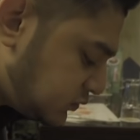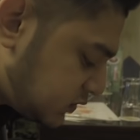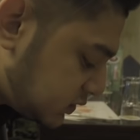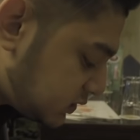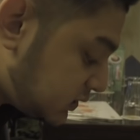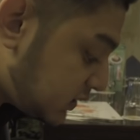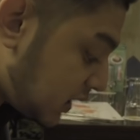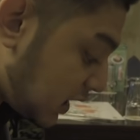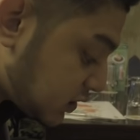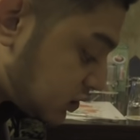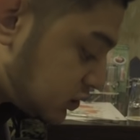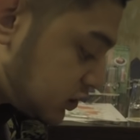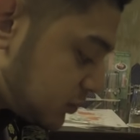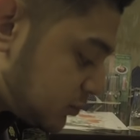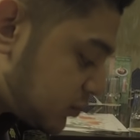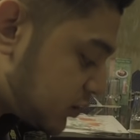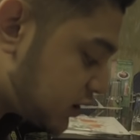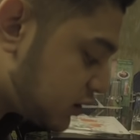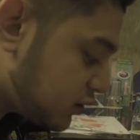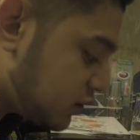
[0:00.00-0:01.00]
this is actually
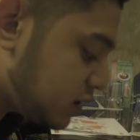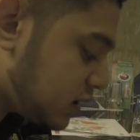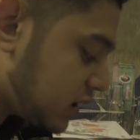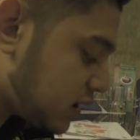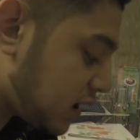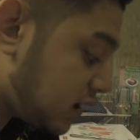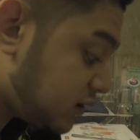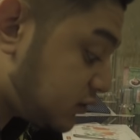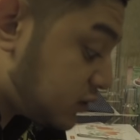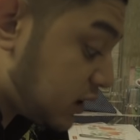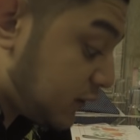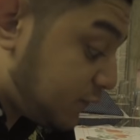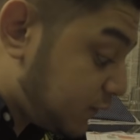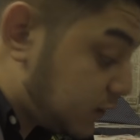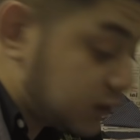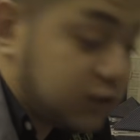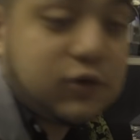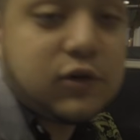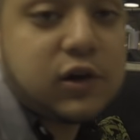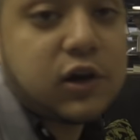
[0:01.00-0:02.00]
pretty good. Like, I
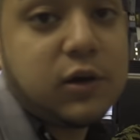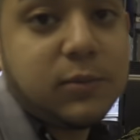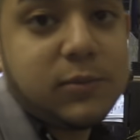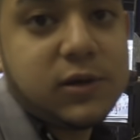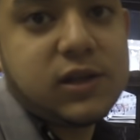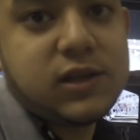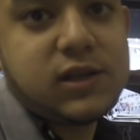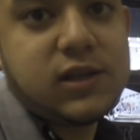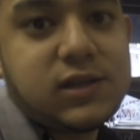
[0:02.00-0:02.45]
definitely recommend